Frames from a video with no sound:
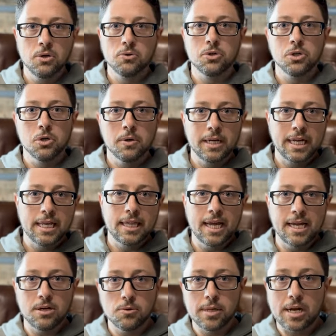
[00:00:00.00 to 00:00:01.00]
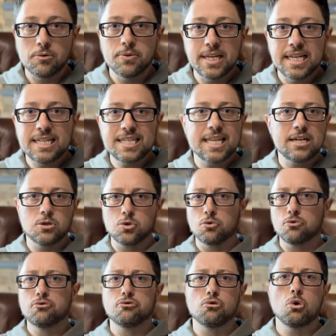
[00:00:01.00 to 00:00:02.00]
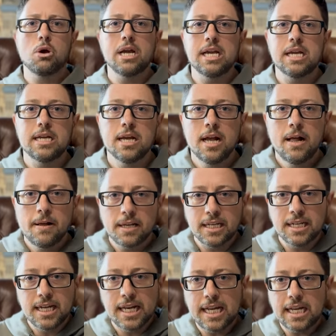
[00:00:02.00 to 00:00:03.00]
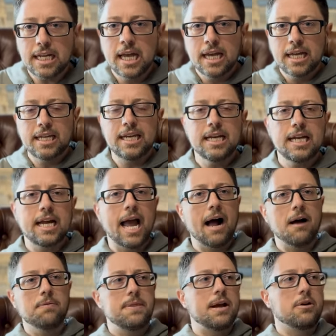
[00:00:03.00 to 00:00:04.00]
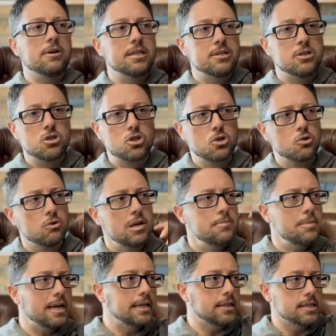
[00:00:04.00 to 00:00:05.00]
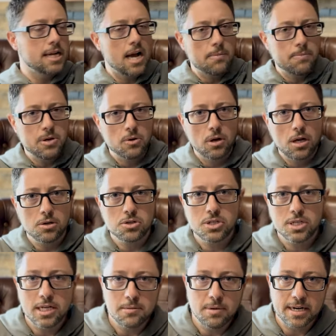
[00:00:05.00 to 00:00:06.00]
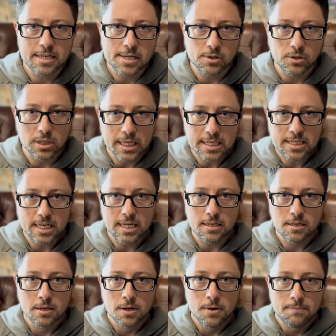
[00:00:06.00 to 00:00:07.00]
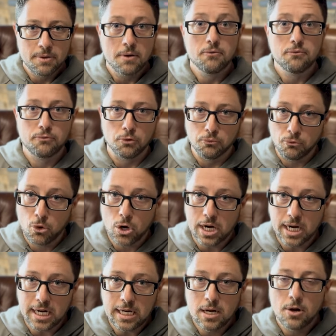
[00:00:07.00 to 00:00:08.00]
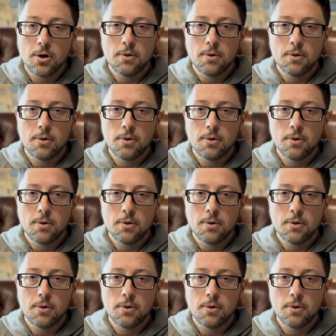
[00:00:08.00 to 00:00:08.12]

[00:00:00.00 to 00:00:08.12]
you're doing and that you're there these things are free getting getting out there and screaming at the top of your lungs to anybody that'll listen for free